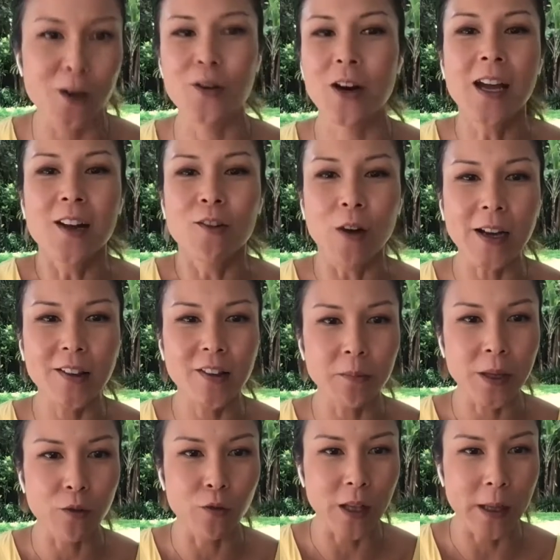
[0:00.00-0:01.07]
about,
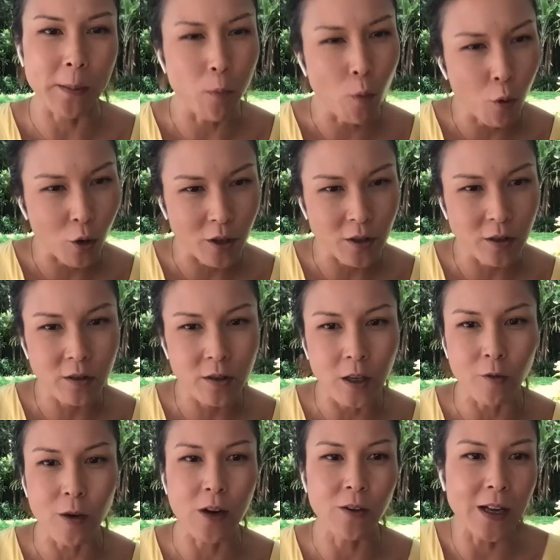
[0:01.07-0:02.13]
right, something really
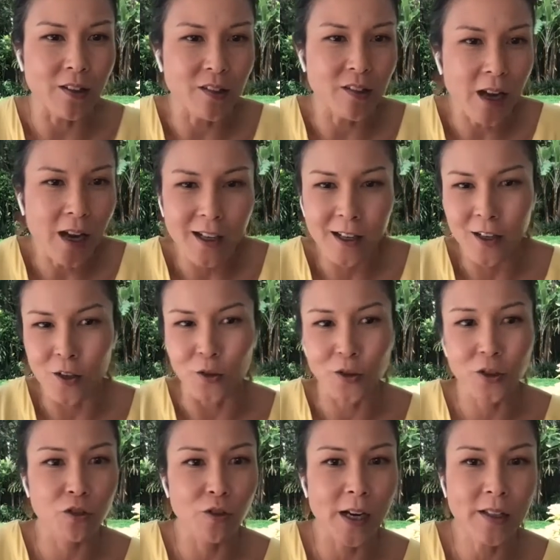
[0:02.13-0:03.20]
important around anxiety
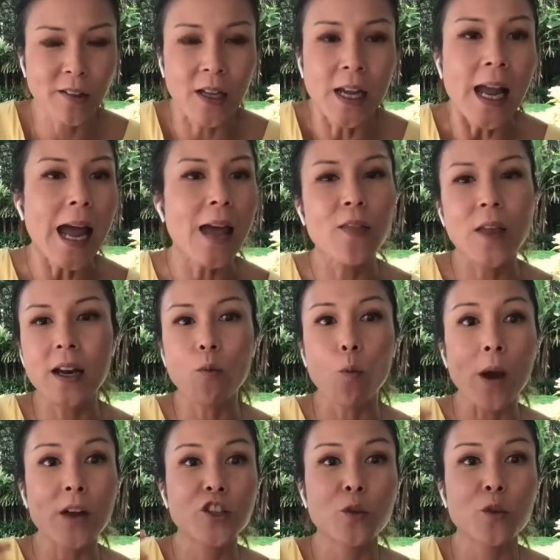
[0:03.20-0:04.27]
or stress. And
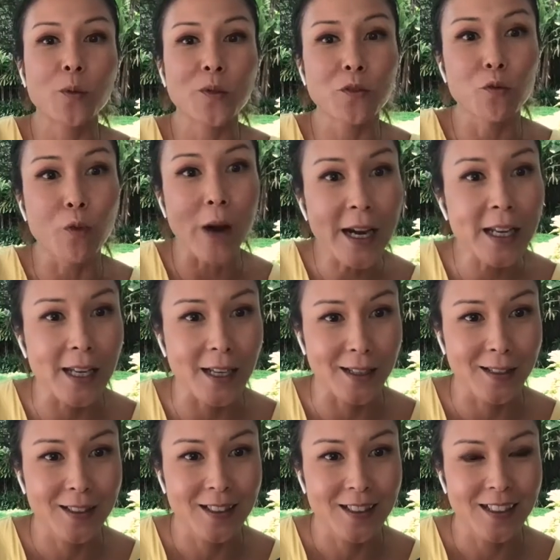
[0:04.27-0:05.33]
then when she was
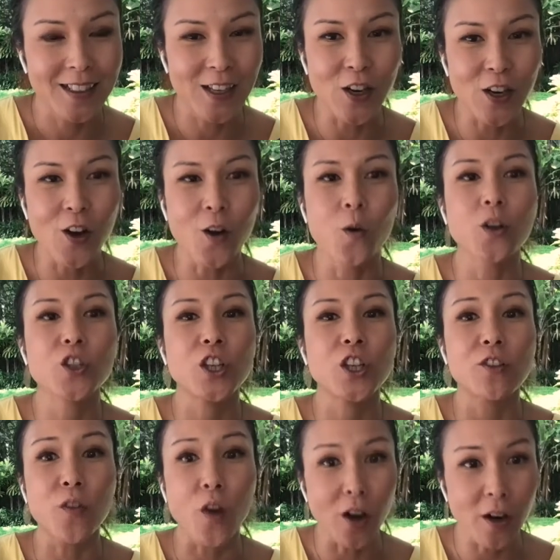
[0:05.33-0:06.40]
ready, you know,
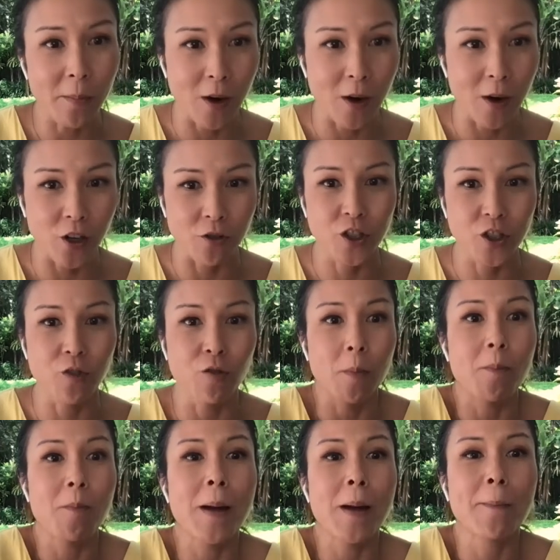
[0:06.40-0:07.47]
she thought about you, she
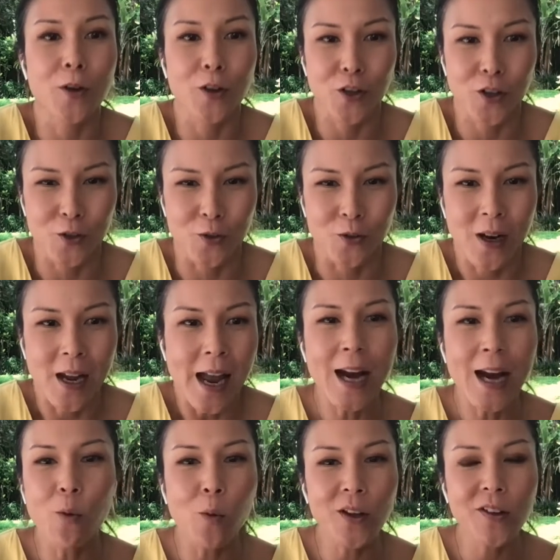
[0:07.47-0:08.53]
remembered you.
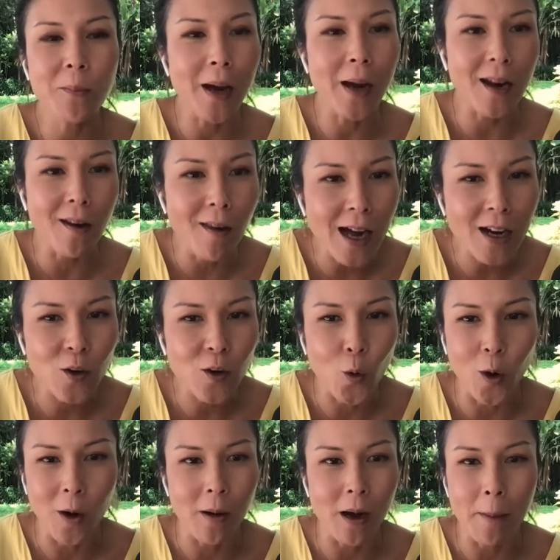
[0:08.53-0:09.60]
And it wasn't by
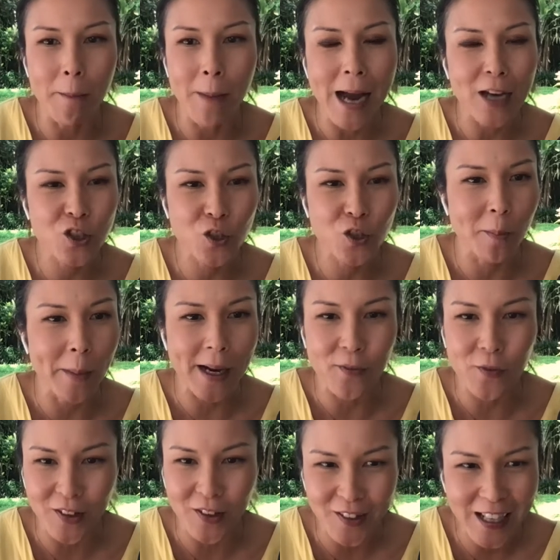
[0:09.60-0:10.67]
luck or a magical
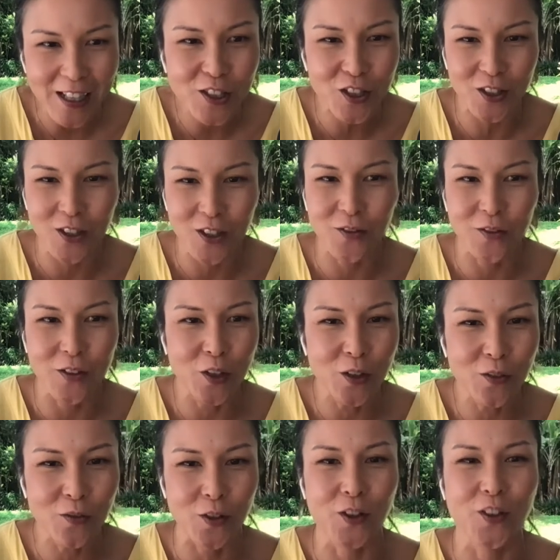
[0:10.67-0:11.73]
manifestation of the
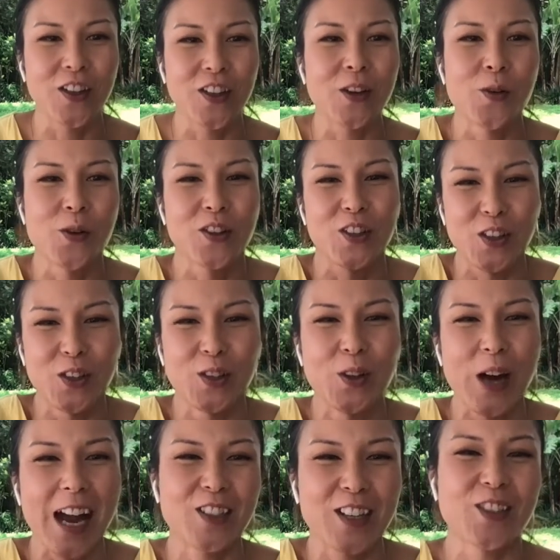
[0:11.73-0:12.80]
universe. Mm. It was
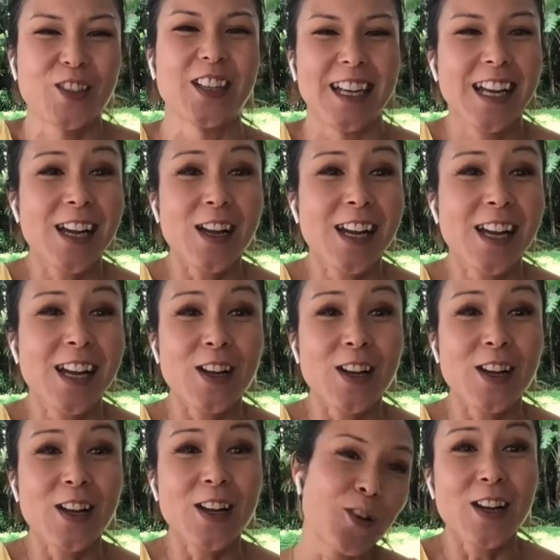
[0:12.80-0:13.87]
you actually
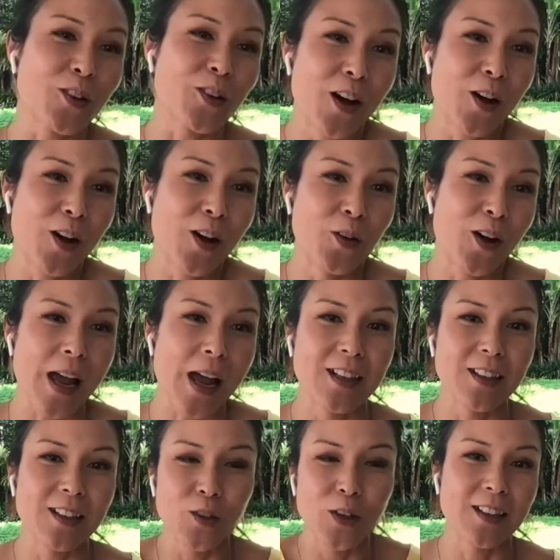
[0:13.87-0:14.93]
just being yourself,
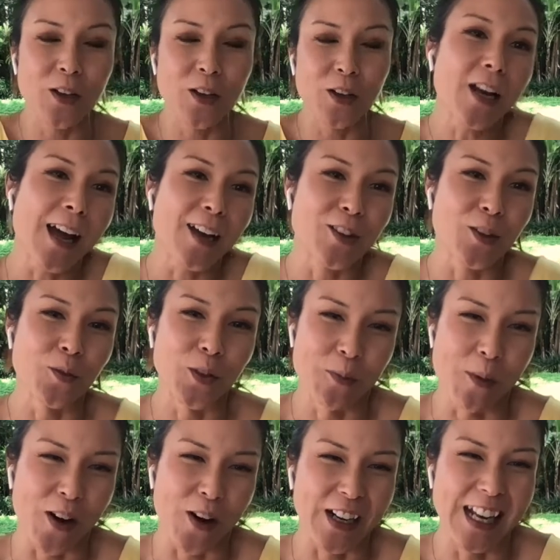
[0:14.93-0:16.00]
and you didn't realize it
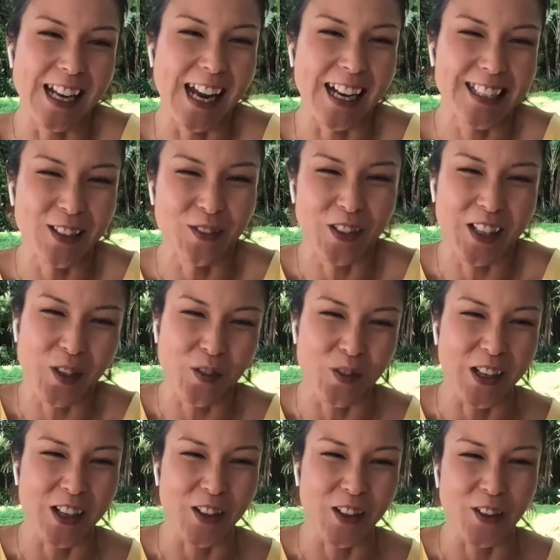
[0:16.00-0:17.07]
was a marketing activity
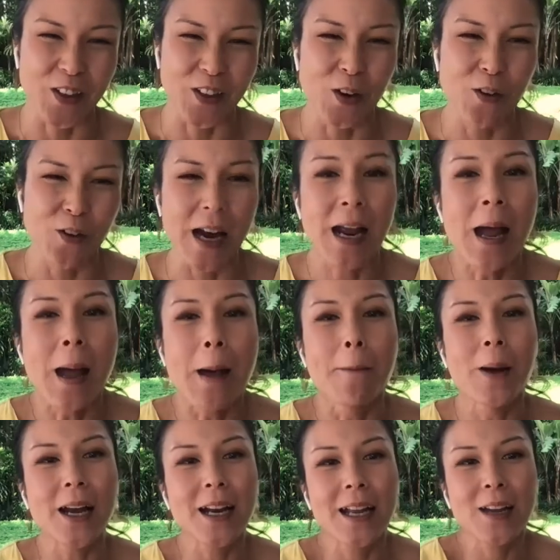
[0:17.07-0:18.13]
three years ago, right?
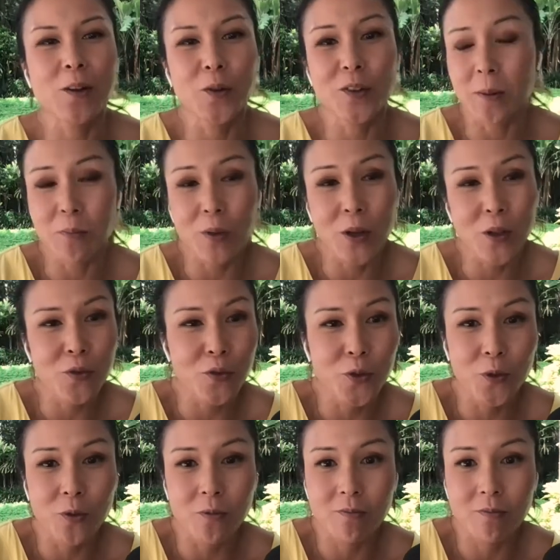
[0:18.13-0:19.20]
But it was simply
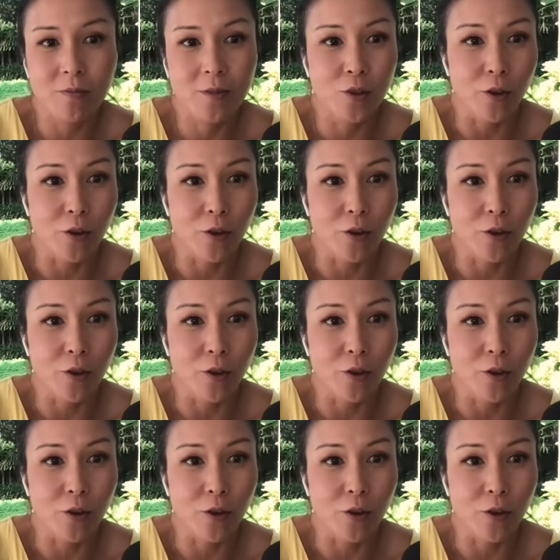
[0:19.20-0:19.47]
through